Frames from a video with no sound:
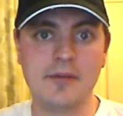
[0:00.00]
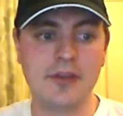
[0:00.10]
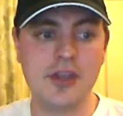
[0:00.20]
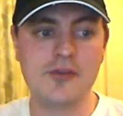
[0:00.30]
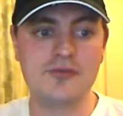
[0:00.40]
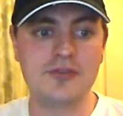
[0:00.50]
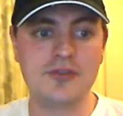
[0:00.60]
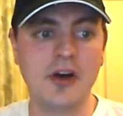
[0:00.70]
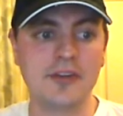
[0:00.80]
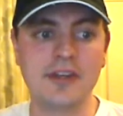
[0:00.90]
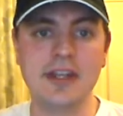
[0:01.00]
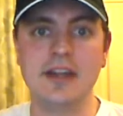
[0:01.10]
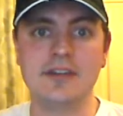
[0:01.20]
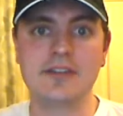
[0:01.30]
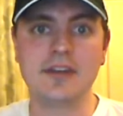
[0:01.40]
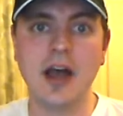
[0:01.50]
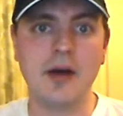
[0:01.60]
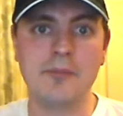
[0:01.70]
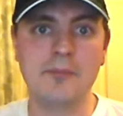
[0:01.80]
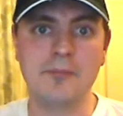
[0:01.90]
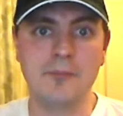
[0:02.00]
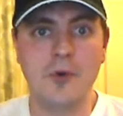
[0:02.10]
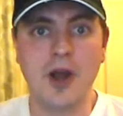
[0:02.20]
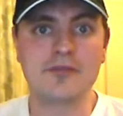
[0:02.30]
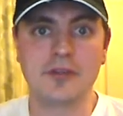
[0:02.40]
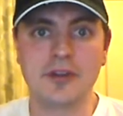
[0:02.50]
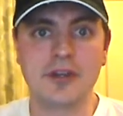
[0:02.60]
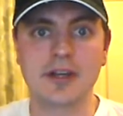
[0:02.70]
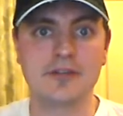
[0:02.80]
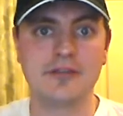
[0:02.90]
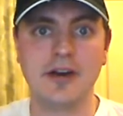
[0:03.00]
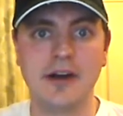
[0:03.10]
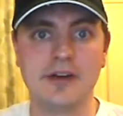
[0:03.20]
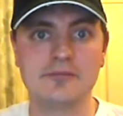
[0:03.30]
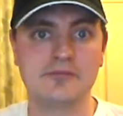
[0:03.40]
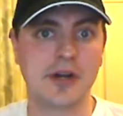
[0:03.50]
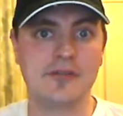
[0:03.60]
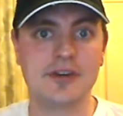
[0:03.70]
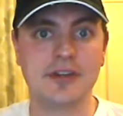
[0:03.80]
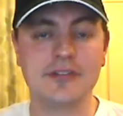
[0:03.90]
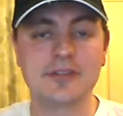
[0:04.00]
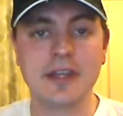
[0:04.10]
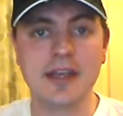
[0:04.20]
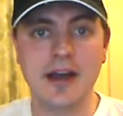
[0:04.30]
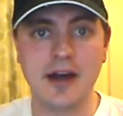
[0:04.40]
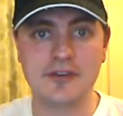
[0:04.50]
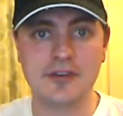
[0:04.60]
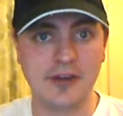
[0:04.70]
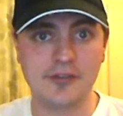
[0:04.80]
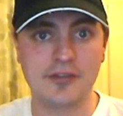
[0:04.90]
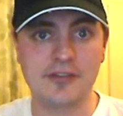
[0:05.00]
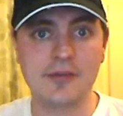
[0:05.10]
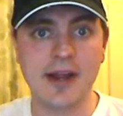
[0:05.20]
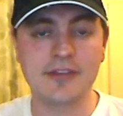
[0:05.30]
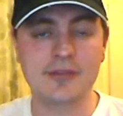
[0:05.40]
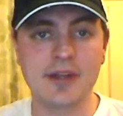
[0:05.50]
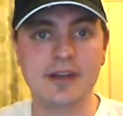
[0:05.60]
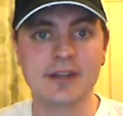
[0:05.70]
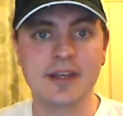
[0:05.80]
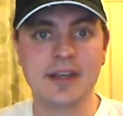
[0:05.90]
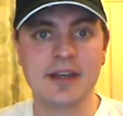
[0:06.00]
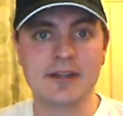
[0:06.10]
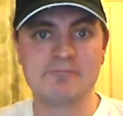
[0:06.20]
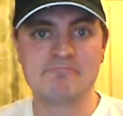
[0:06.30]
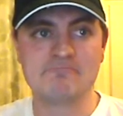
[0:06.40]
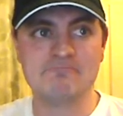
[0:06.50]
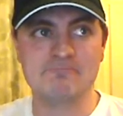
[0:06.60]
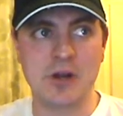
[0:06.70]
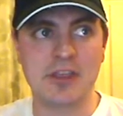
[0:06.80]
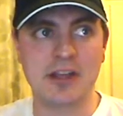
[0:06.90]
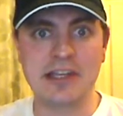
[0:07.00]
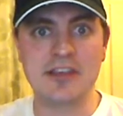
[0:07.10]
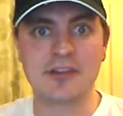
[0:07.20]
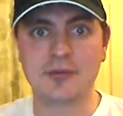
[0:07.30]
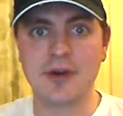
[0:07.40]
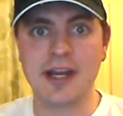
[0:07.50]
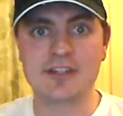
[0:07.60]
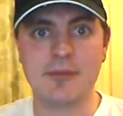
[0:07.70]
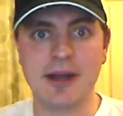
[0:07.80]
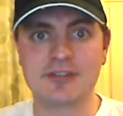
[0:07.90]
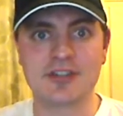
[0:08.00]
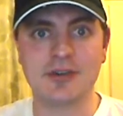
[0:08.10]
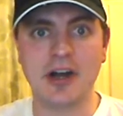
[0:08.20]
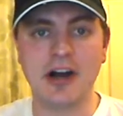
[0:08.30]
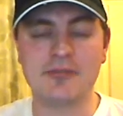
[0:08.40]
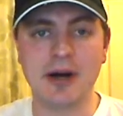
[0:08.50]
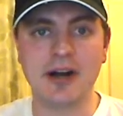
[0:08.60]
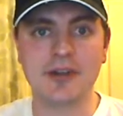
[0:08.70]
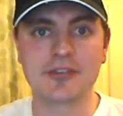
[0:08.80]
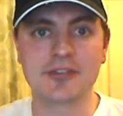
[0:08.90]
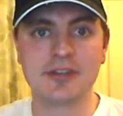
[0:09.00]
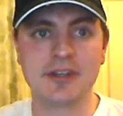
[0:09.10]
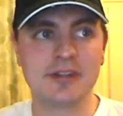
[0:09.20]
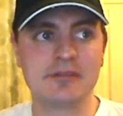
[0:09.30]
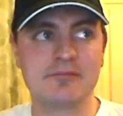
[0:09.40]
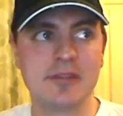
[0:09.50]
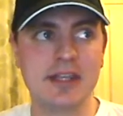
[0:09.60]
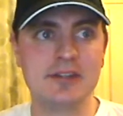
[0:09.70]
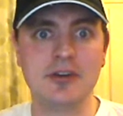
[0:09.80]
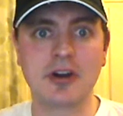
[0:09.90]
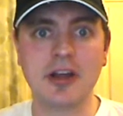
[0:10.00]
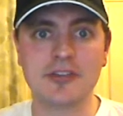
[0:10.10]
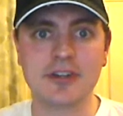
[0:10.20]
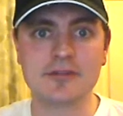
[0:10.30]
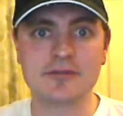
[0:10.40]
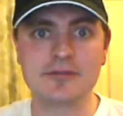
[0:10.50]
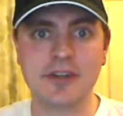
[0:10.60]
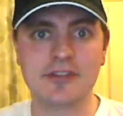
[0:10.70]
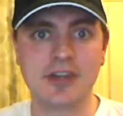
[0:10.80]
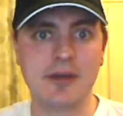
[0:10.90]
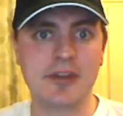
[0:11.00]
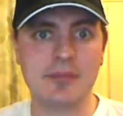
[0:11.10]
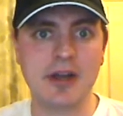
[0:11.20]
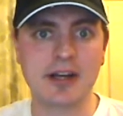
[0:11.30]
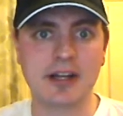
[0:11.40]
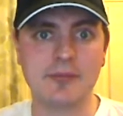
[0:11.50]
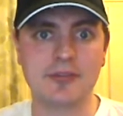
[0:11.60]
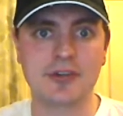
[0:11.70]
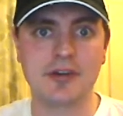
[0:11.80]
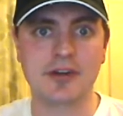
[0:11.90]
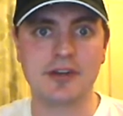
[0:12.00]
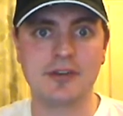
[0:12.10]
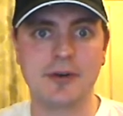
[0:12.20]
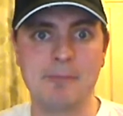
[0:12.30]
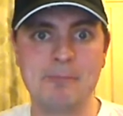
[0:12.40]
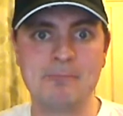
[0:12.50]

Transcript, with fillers: You do not need a rifle that can fire at whatever it is, 100, 150 rounds a minute, with a lethal range of about 2.5 miles, in your closet for the time that a burglar comes through your front door.